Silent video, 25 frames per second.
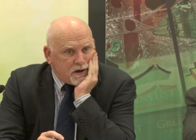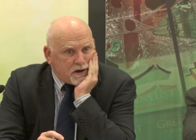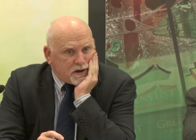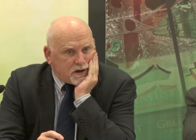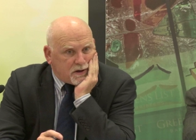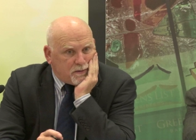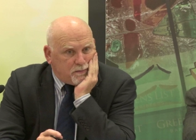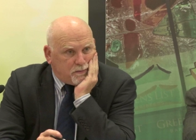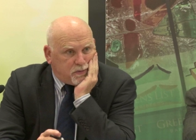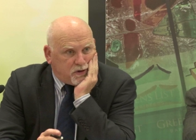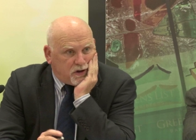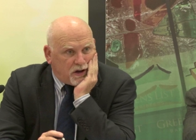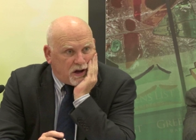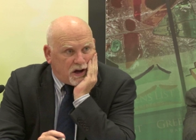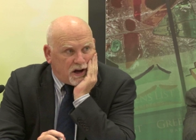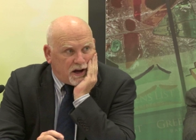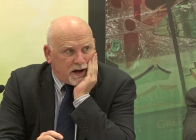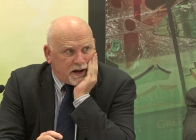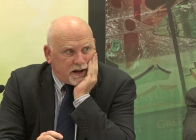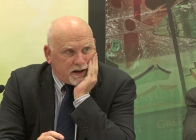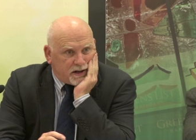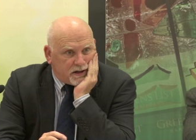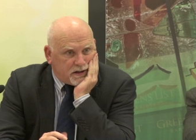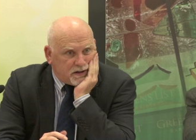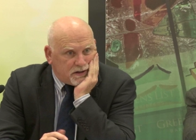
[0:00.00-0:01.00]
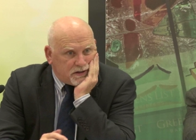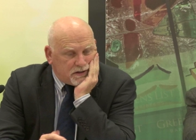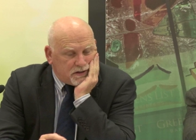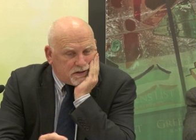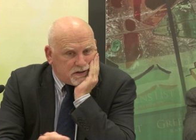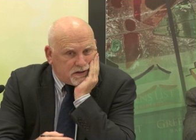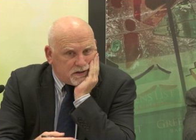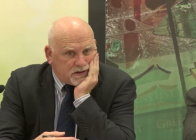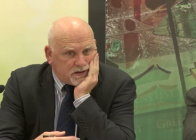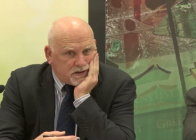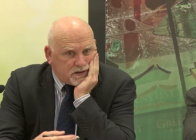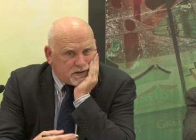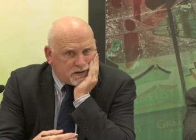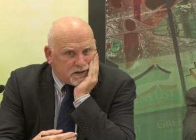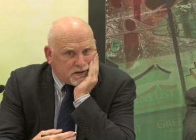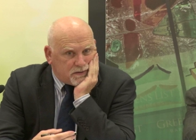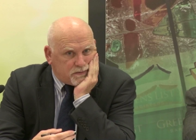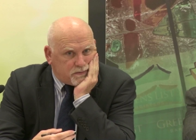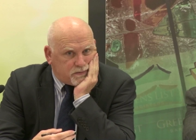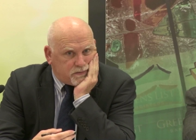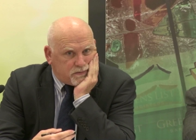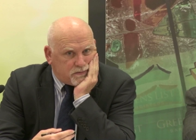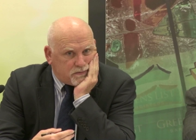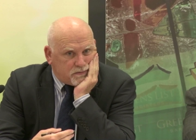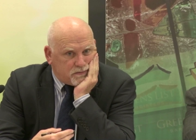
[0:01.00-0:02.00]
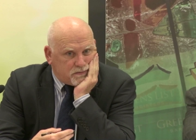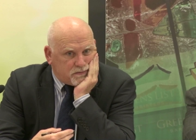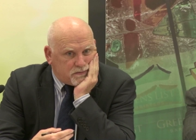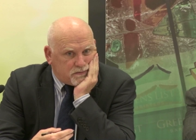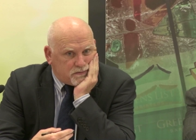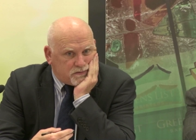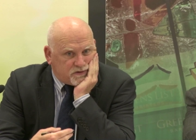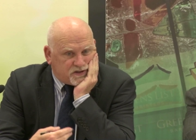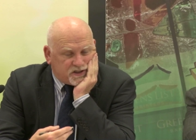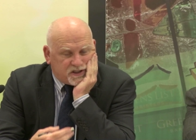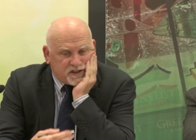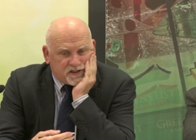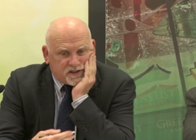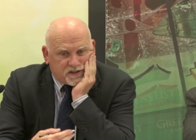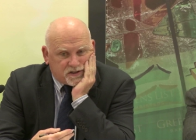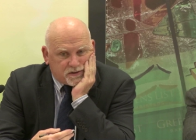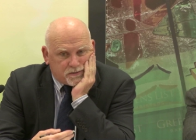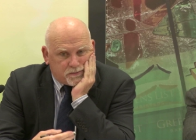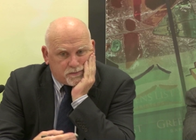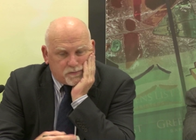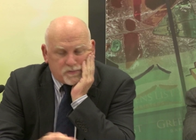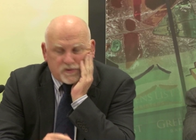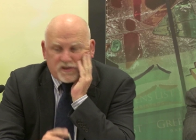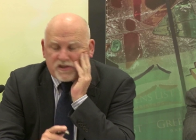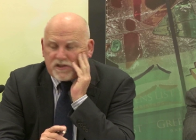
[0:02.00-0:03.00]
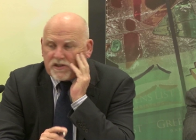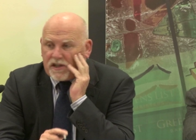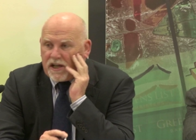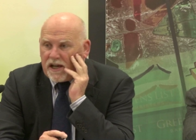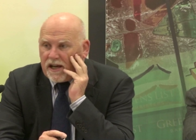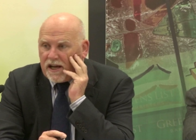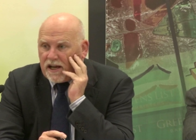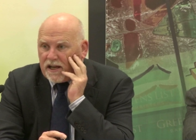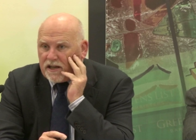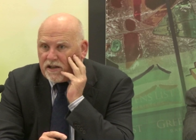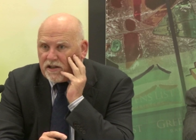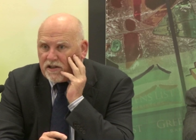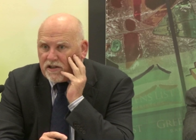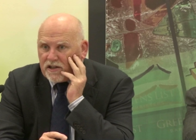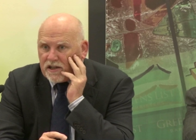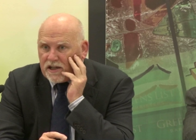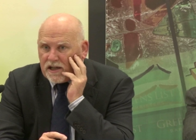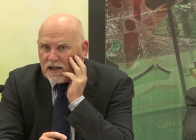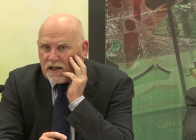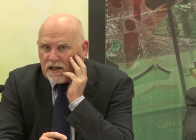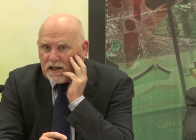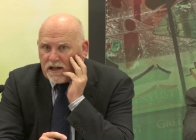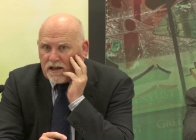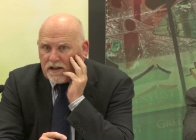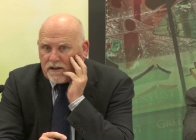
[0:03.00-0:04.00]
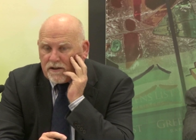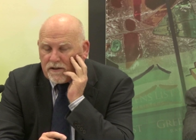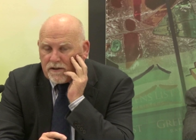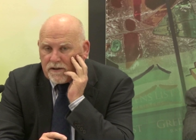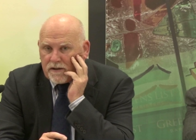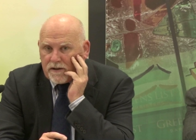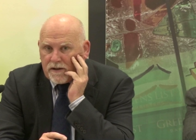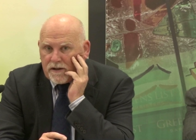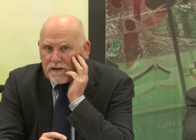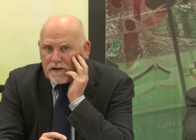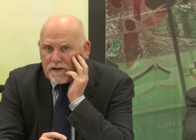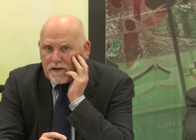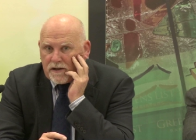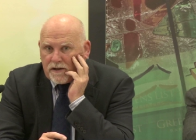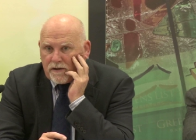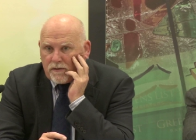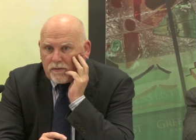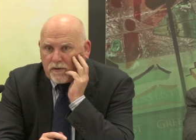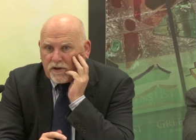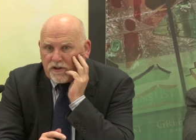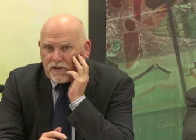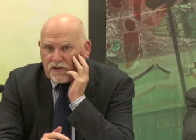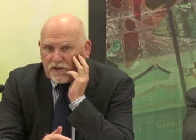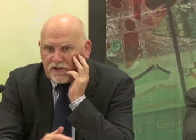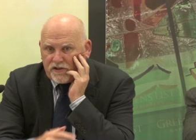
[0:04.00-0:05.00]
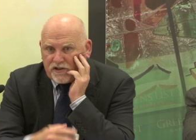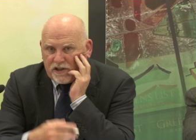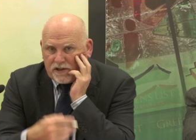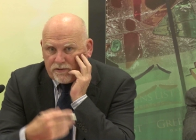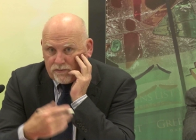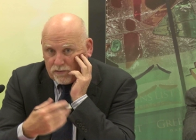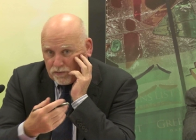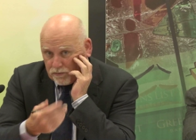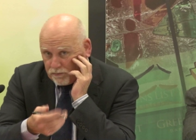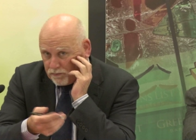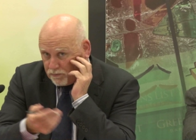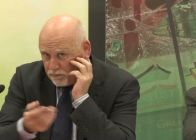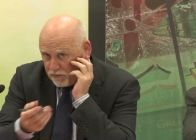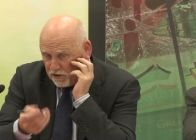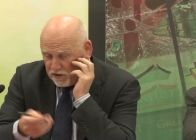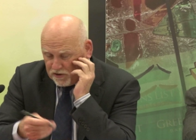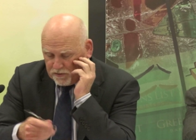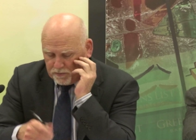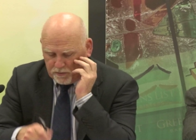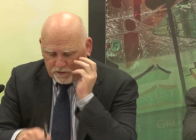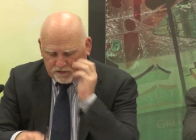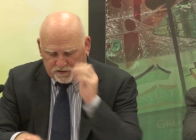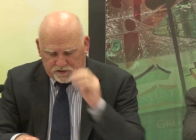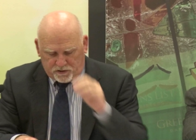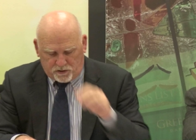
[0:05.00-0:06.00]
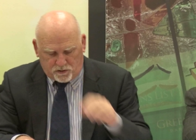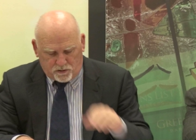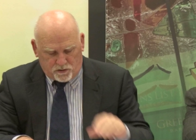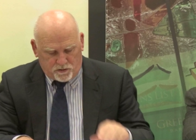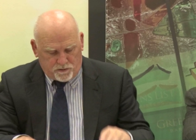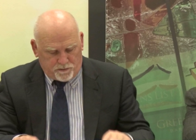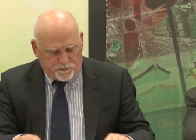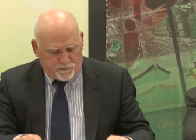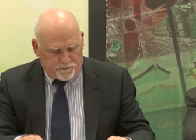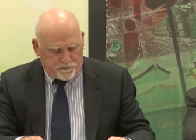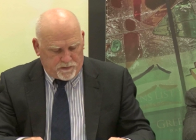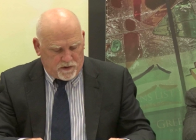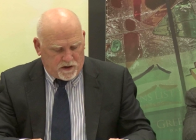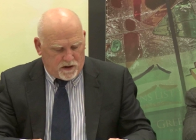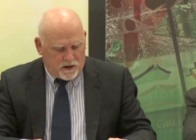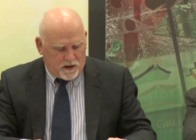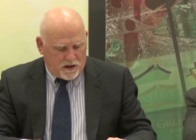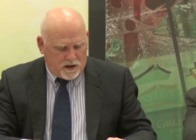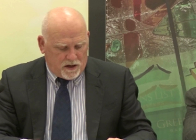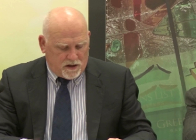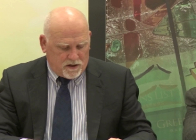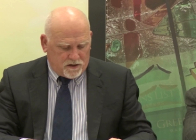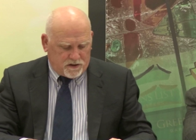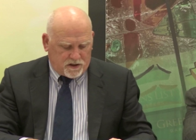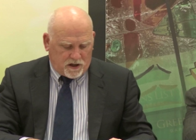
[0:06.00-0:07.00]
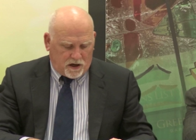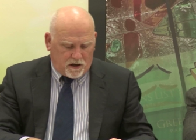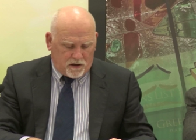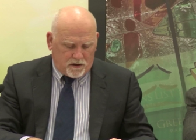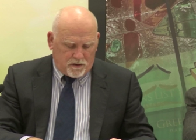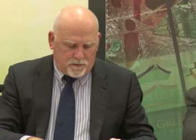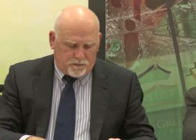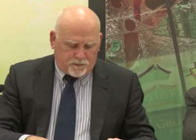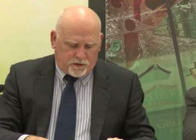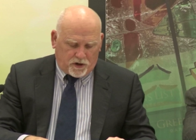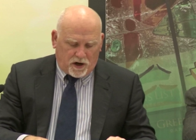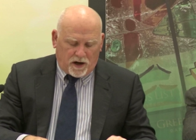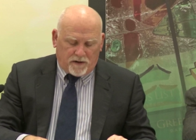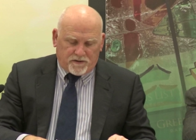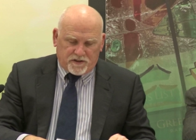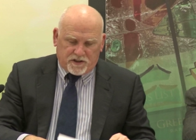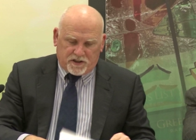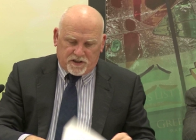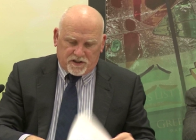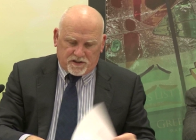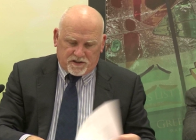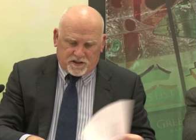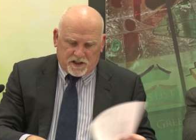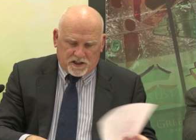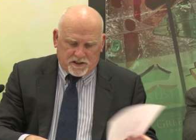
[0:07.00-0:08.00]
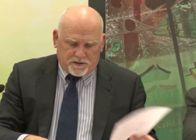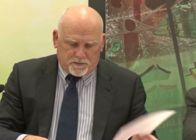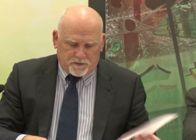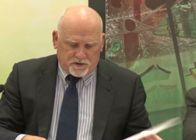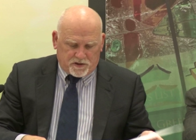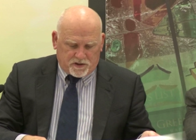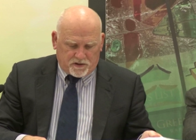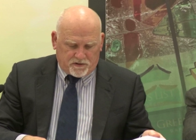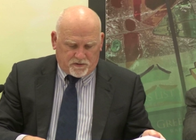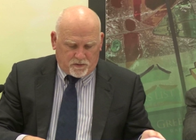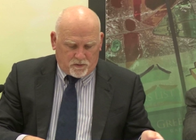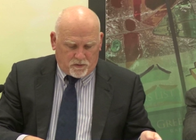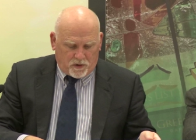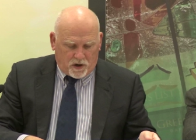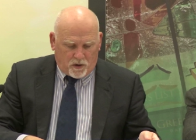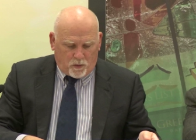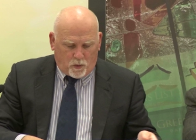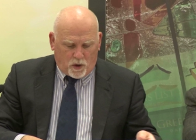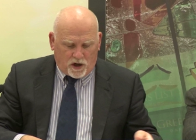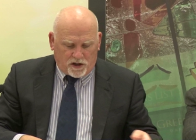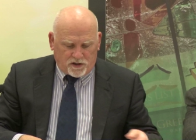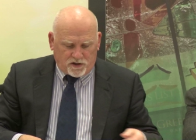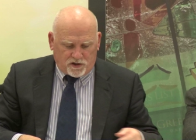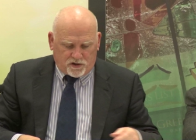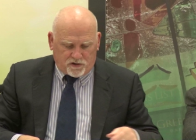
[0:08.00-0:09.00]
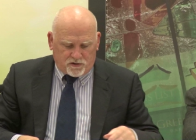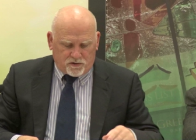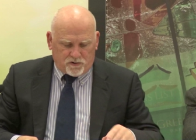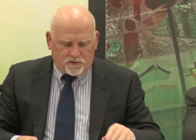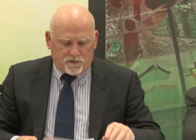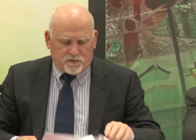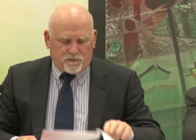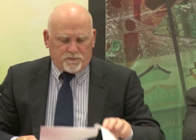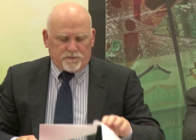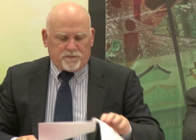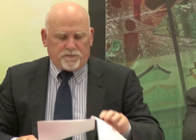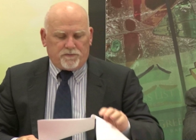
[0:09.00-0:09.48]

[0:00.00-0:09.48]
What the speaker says: complying systems and whether your general principles. So privacy assessments are one tool.